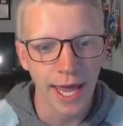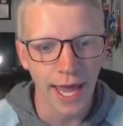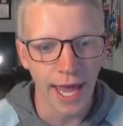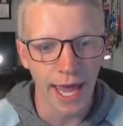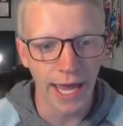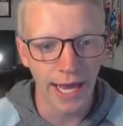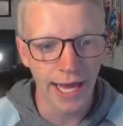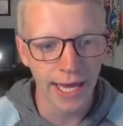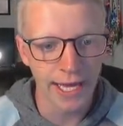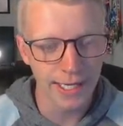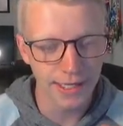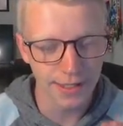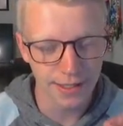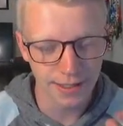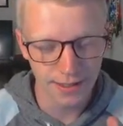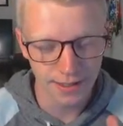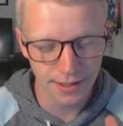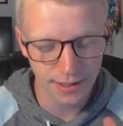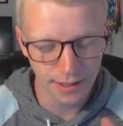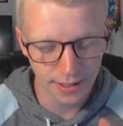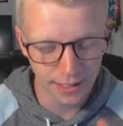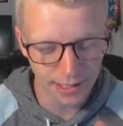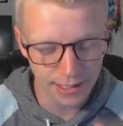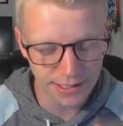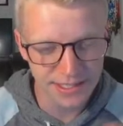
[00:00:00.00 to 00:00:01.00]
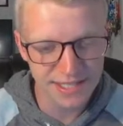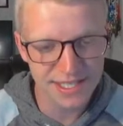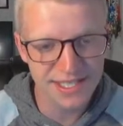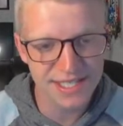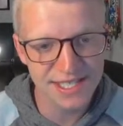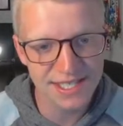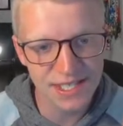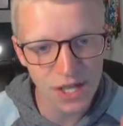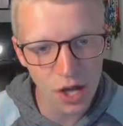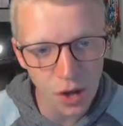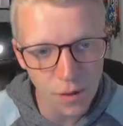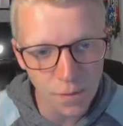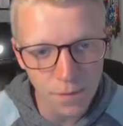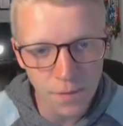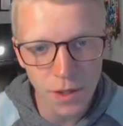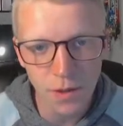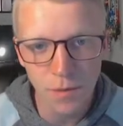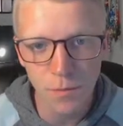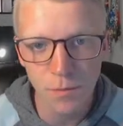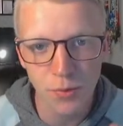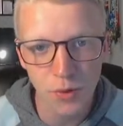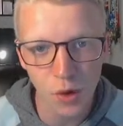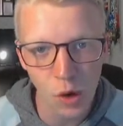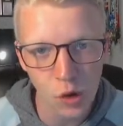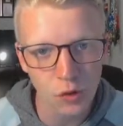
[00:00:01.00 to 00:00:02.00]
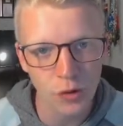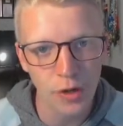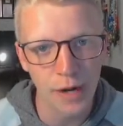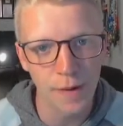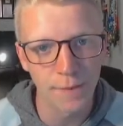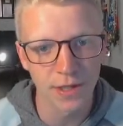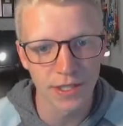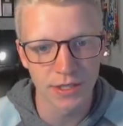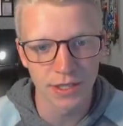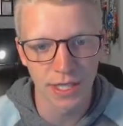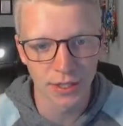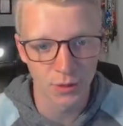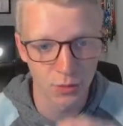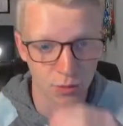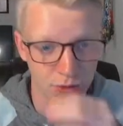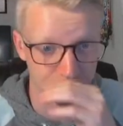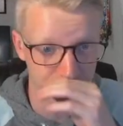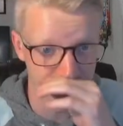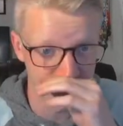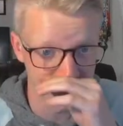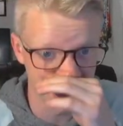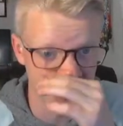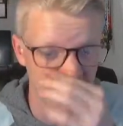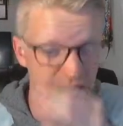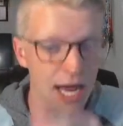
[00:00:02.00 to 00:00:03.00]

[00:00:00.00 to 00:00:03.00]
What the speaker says: And in some programming languages,